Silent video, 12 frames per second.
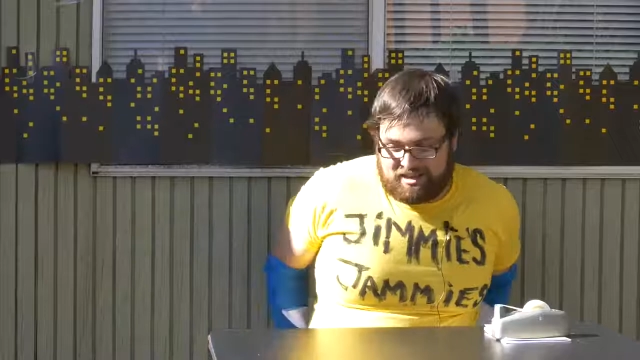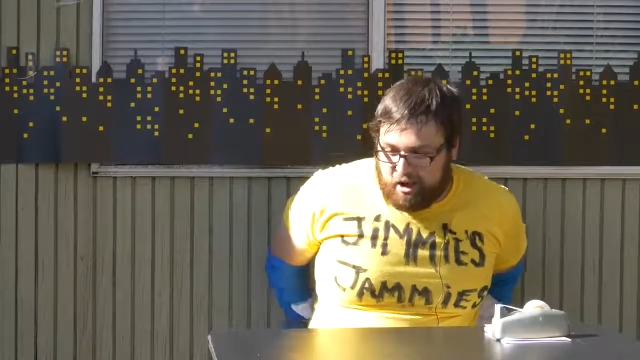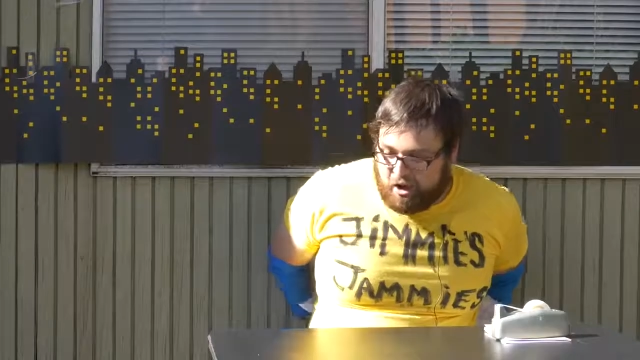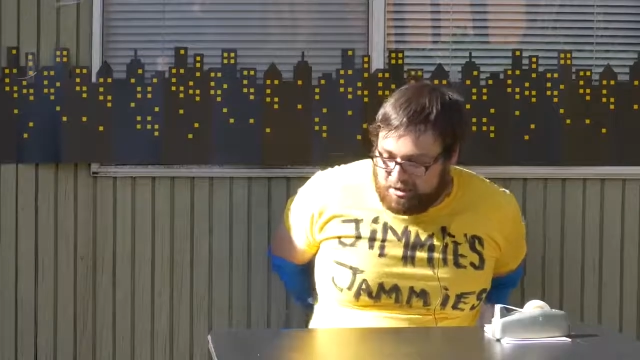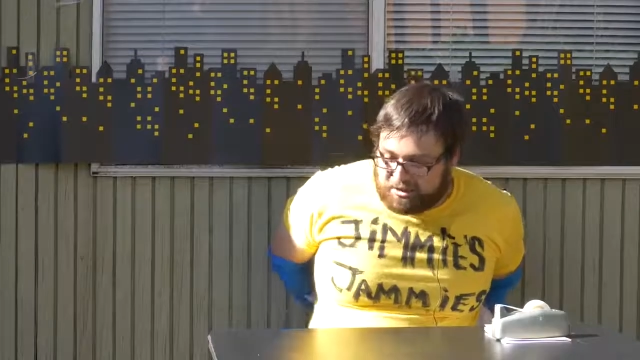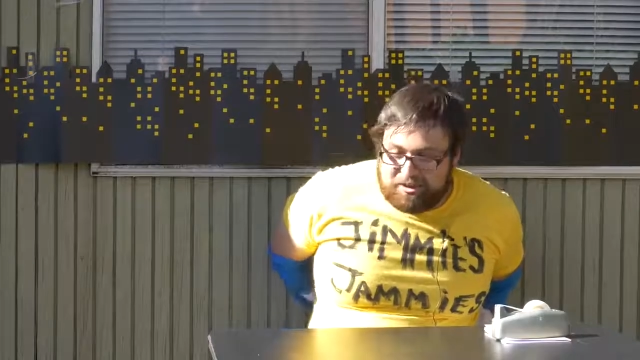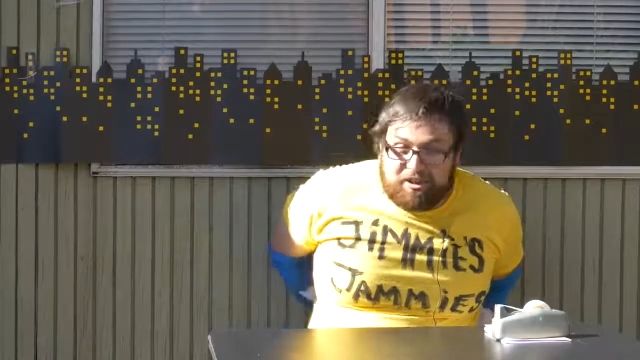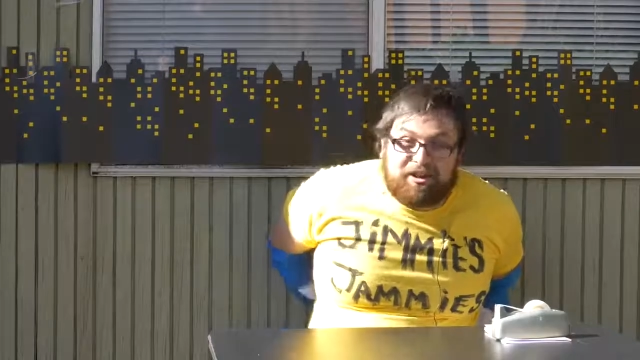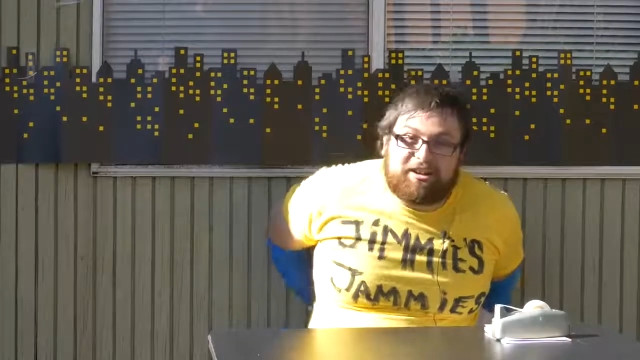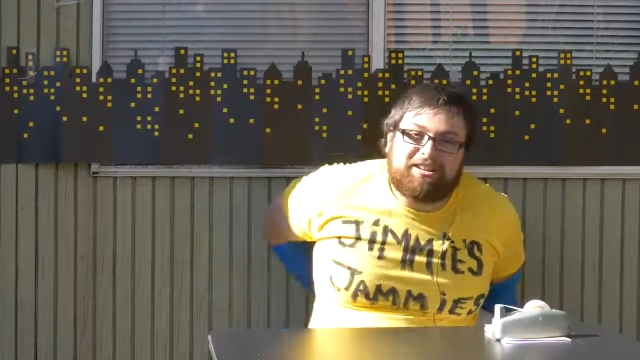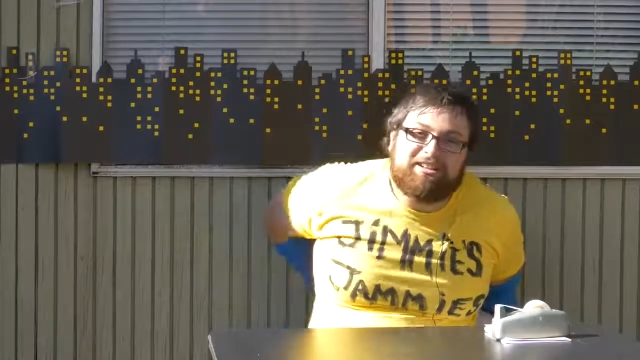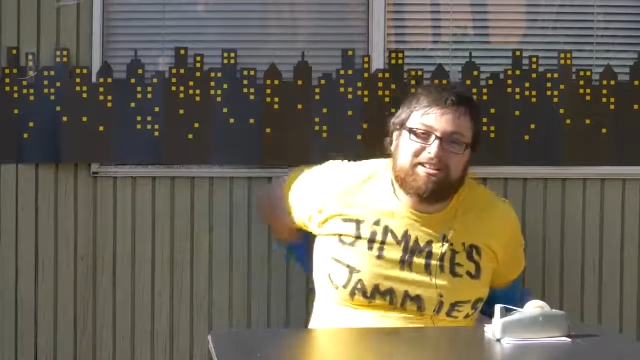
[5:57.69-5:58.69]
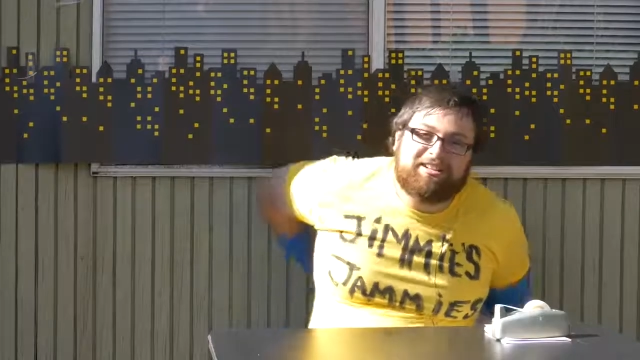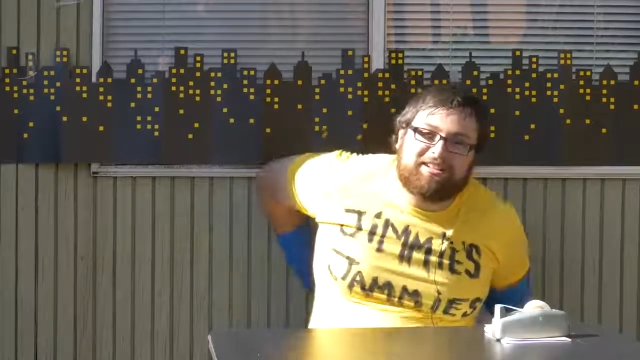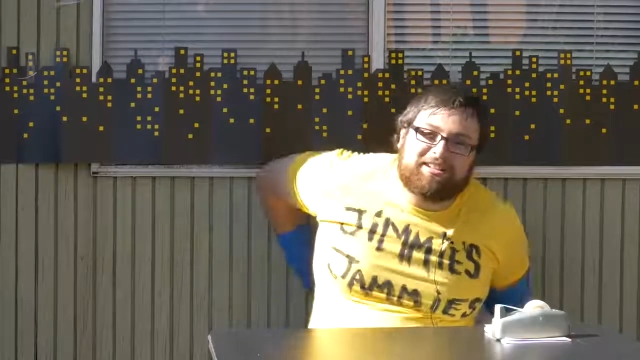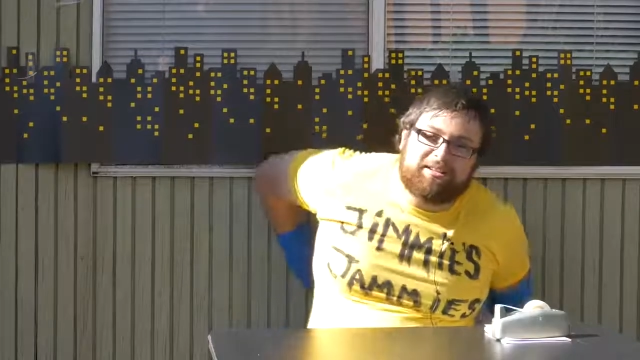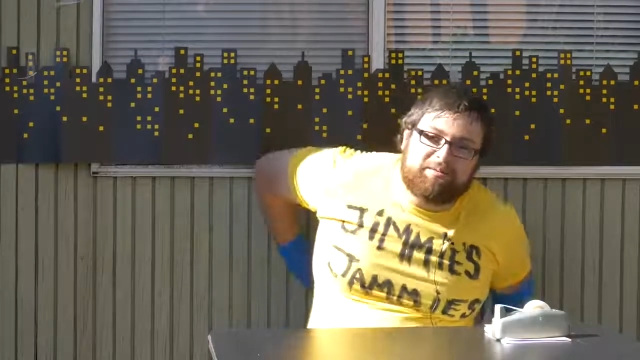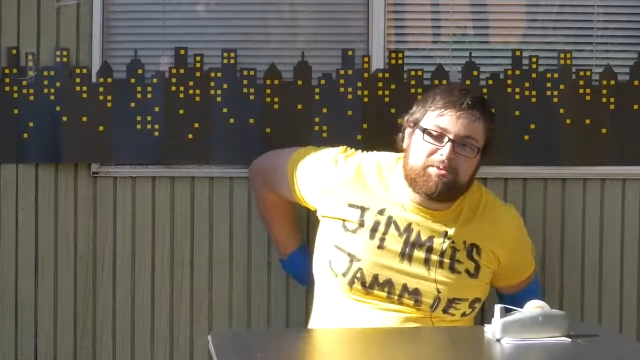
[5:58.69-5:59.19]
All in all,
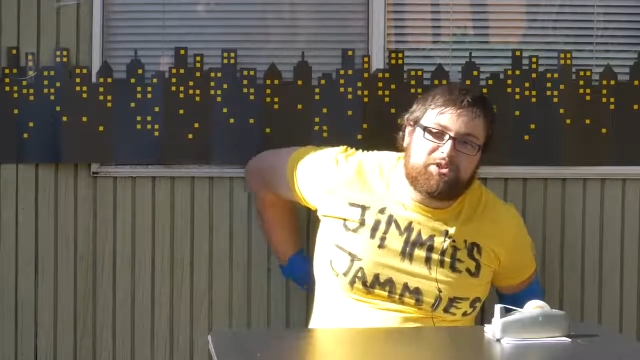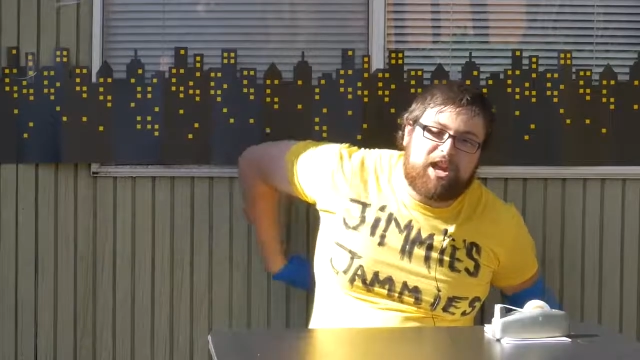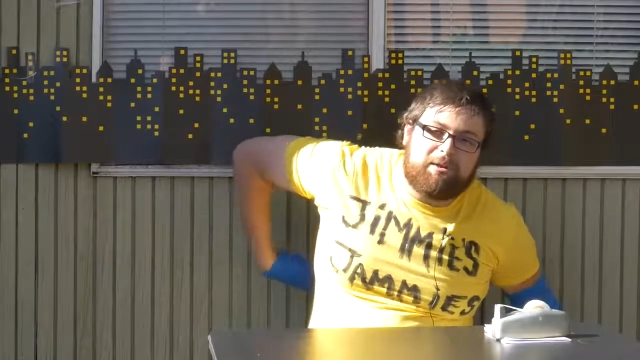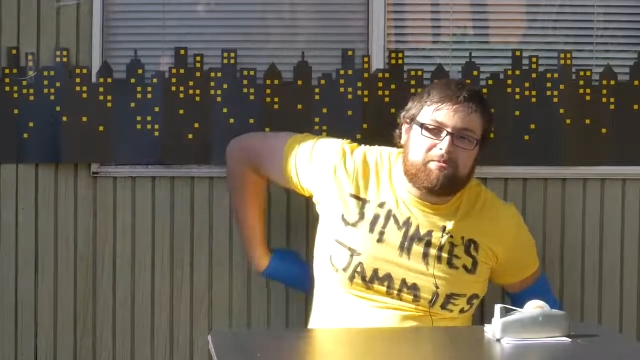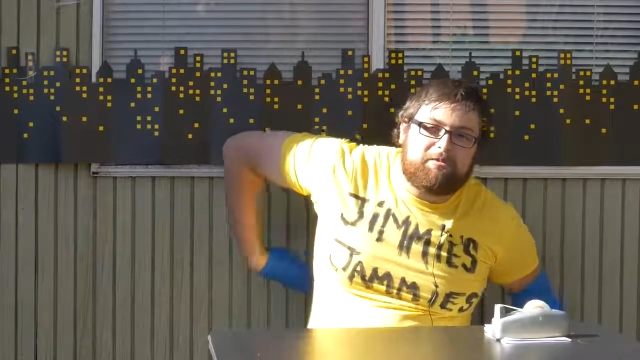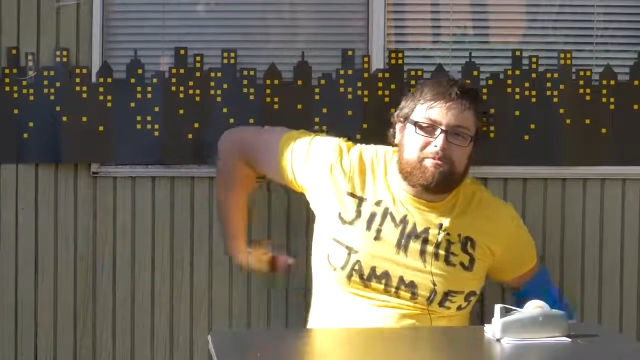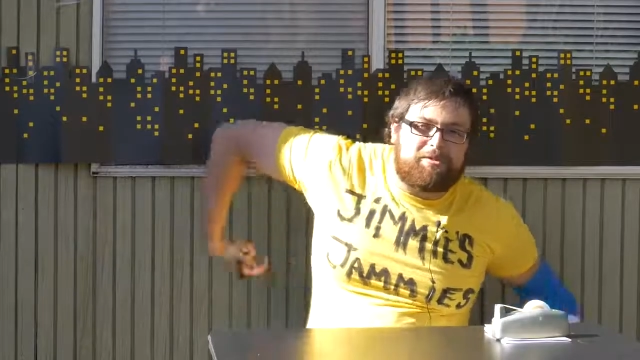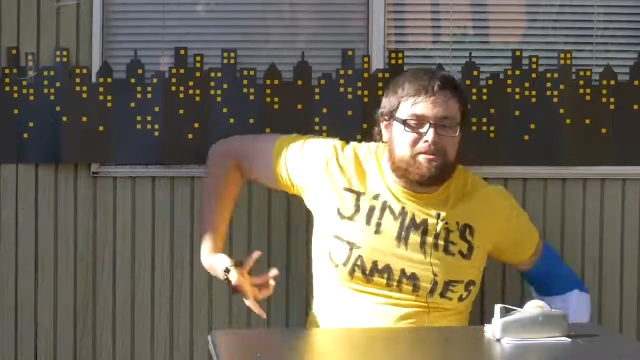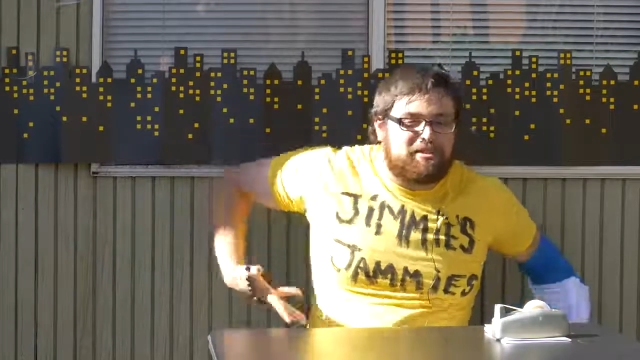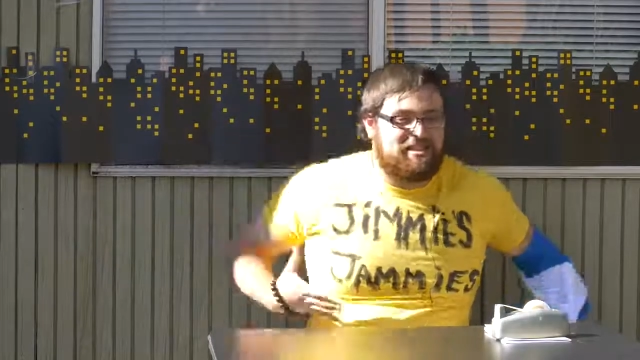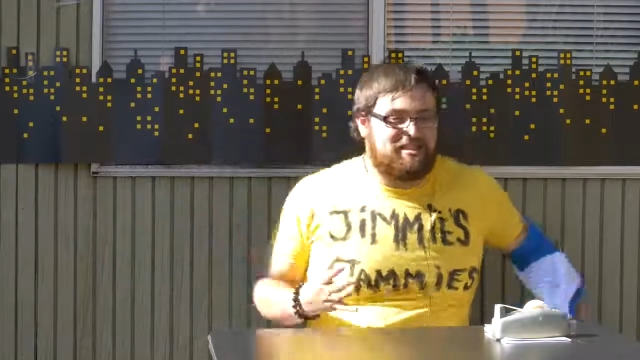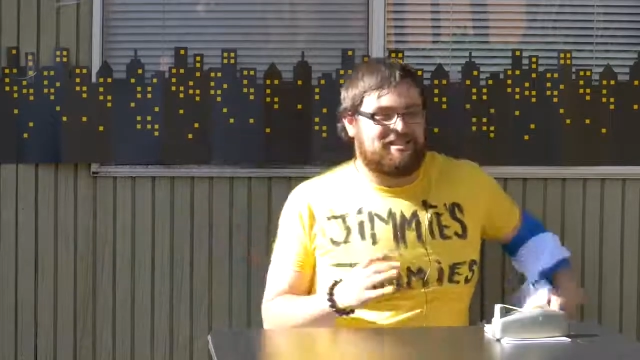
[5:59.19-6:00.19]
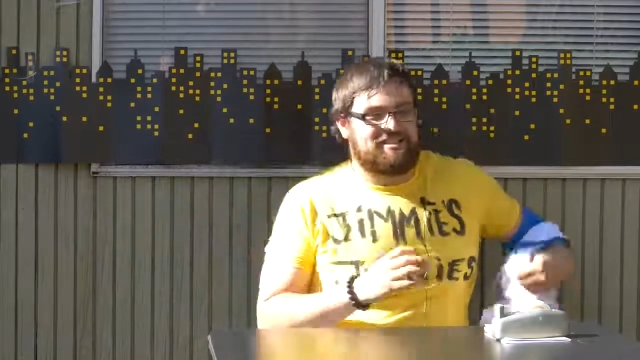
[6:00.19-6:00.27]
pajama reviewing